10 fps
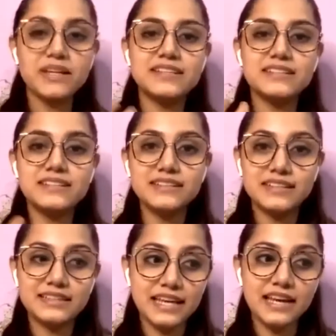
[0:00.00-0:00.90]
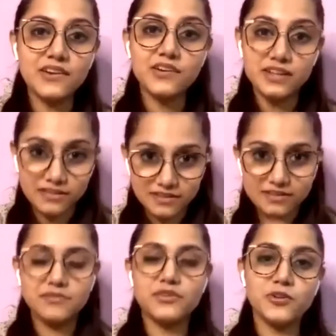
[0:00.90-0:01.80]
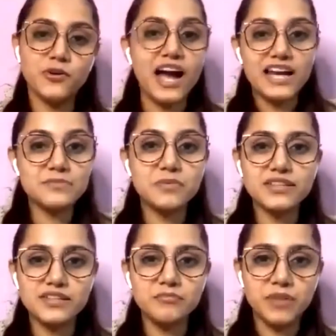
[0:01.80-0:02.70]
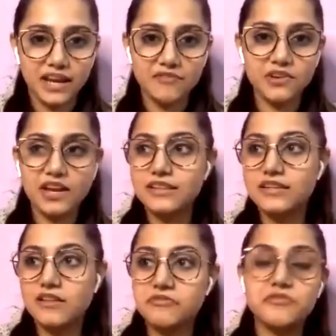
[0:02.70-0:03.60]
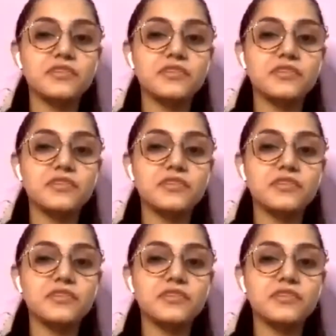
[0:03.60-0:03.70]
but uh, are uh, you know high spirited behavior and they